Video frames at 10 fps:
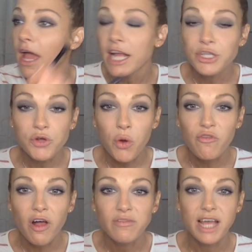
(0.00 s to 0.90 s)
I don't know if
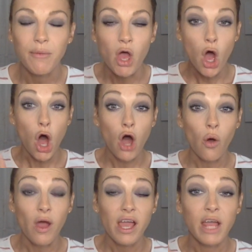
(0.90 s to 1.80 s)
I'll have time.
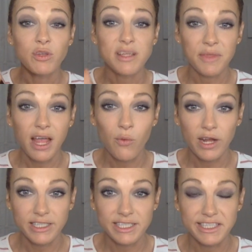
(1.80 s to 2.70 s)
Oh, and something I
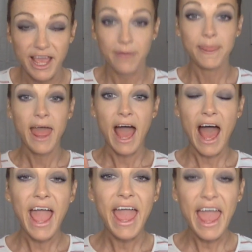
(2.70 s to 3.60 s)
wanted to say,
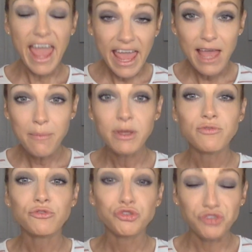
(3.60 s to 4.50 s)
I am
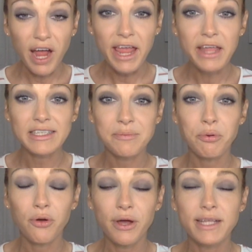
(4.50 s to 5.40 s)
trying to
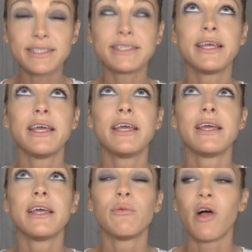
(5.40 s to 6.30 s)
put,
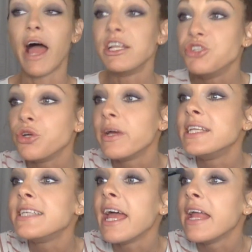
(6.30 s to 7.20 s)
well, I do
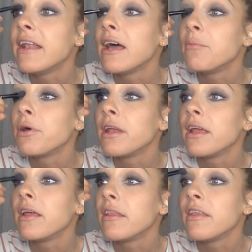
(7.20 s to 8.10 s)
intend on
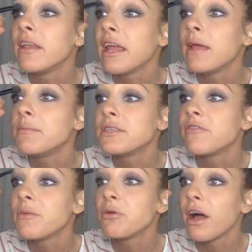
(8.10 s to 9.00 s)
putting the names
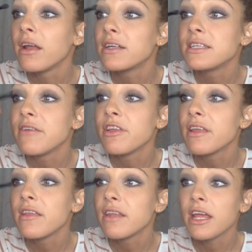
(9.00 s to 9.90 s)
of the products and
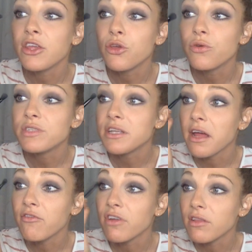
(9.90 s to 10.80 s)
everything that I use in
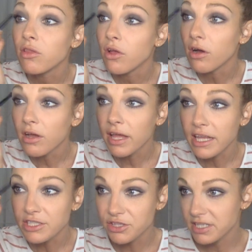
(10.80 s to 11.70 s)
every look
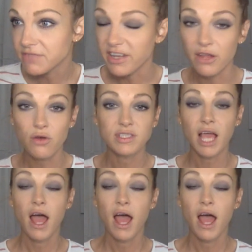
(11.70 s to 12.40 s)
into these videos.